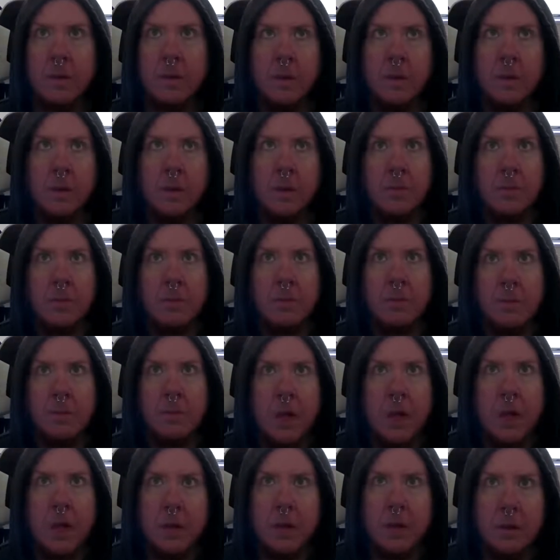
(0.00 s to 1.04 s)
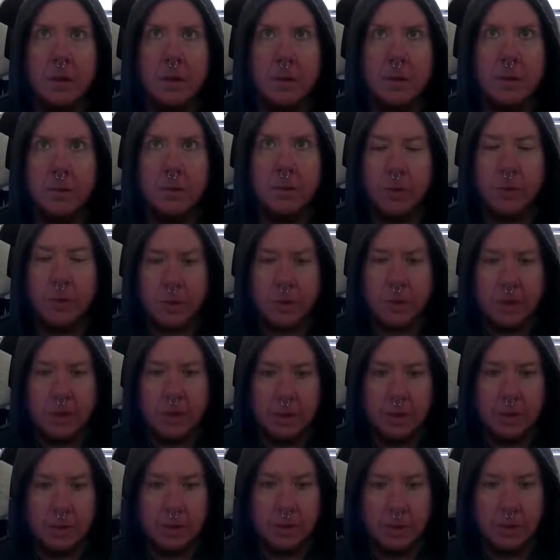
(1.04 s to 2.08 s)
May 14th,
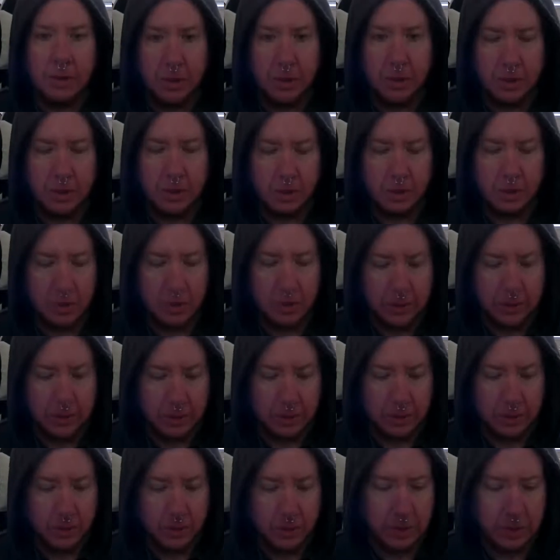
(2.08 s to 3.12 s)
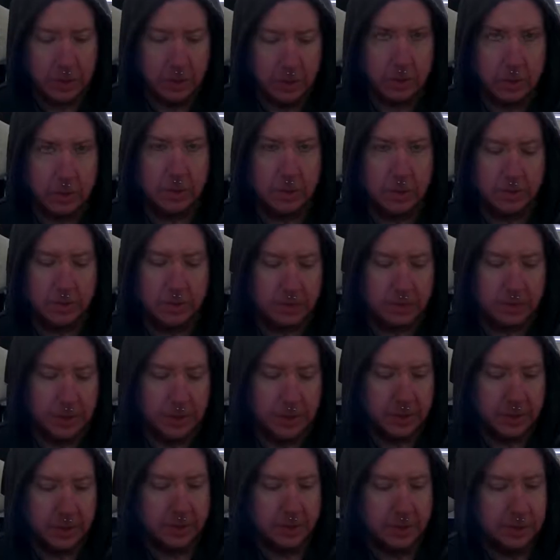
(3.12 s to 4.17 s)
2021. It is
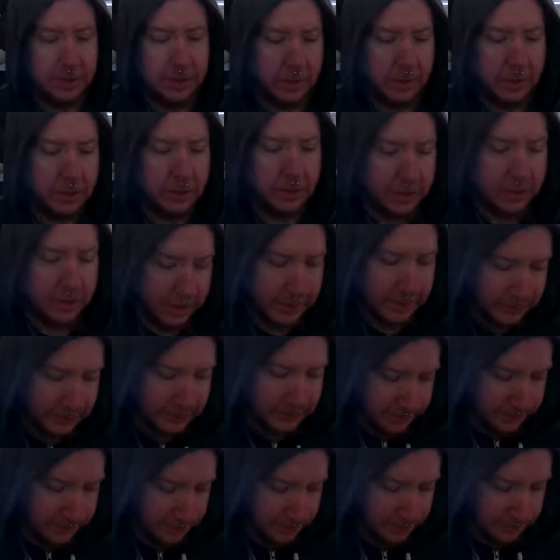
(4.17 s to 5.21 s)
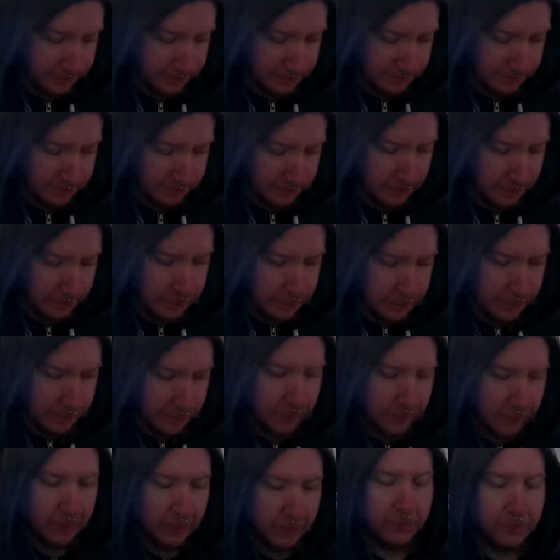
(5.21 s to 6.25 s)
currently
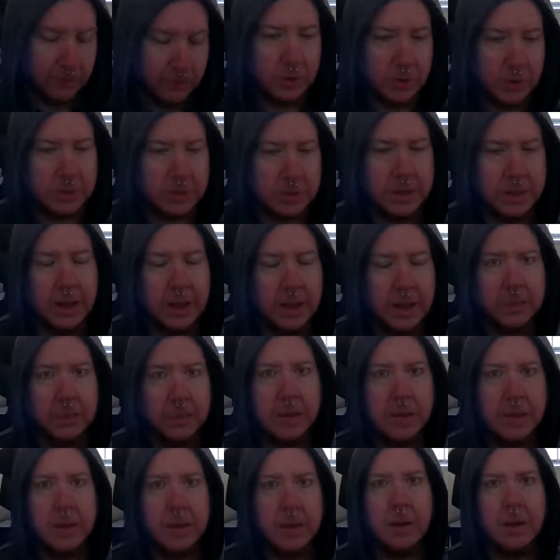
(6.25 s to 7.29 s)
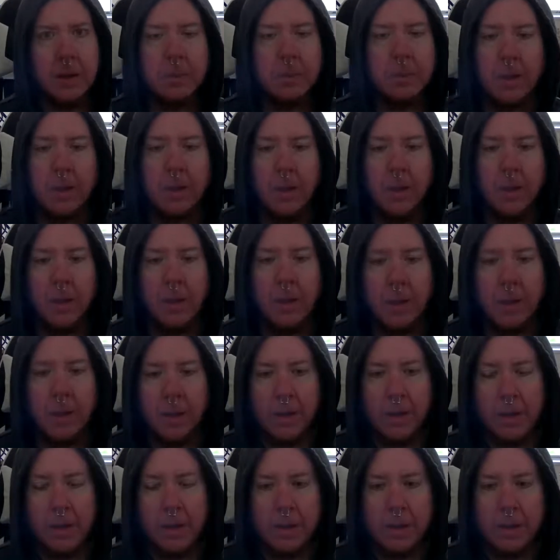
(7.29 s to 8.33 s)
4:28 p.m.
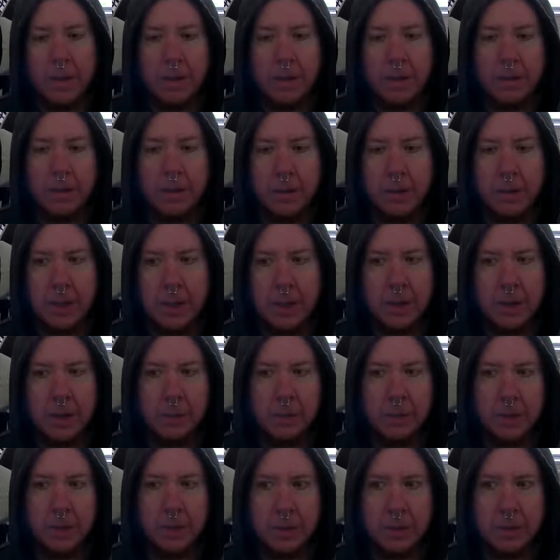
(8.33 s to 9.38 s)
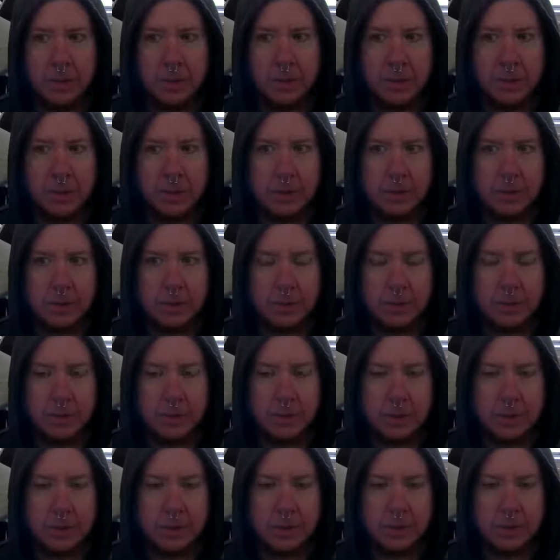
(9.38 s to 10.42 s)
and my camera is still
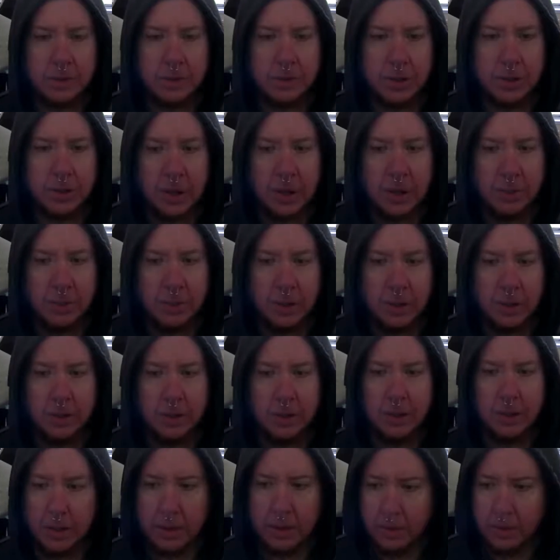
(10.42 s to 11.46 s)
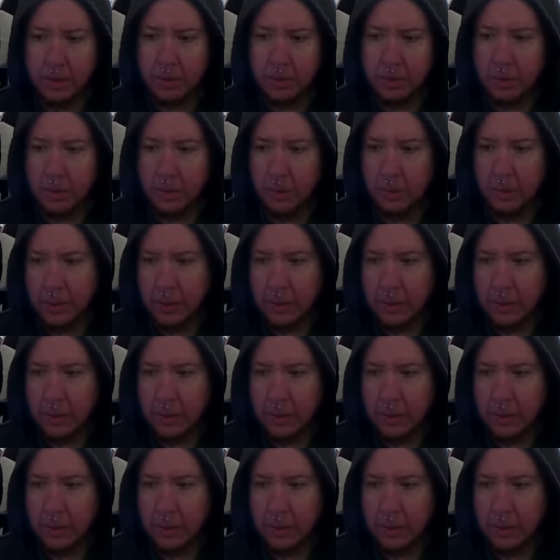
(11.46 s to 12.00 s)
choppy and I don't know why.